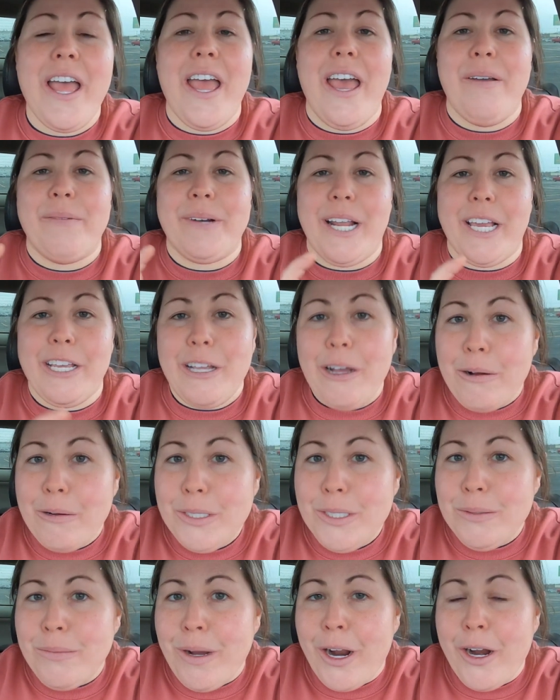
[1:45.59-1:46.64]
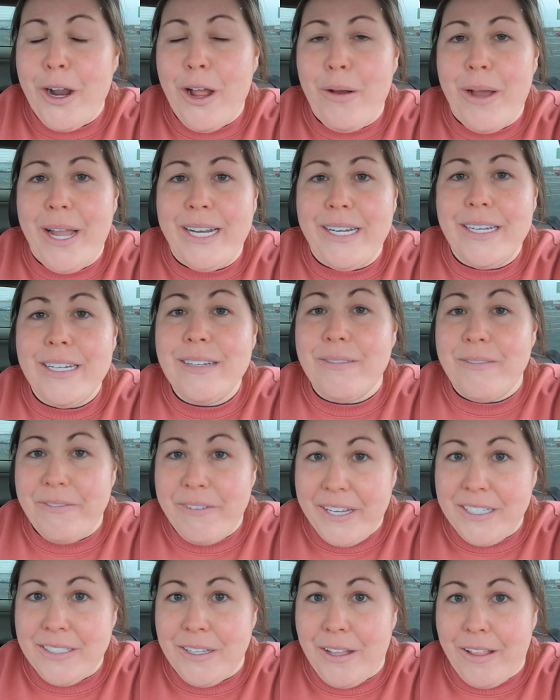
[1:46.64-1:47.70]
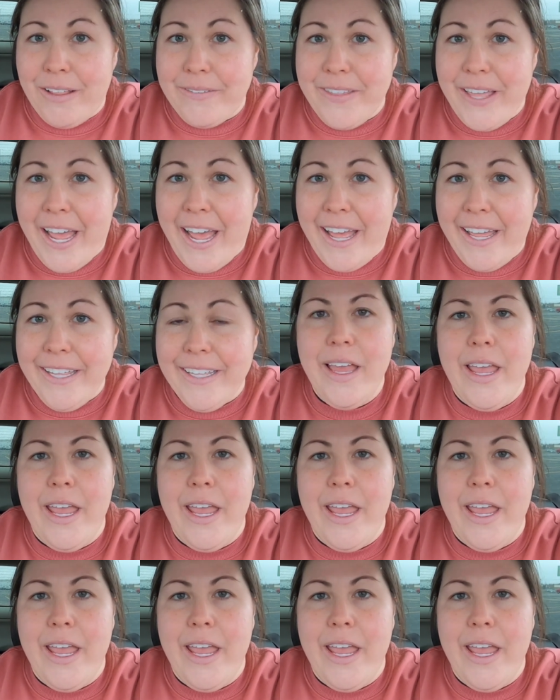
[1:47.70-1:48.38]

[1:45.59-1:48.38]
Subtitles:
And when I go tomorrow, I need to fix all of that.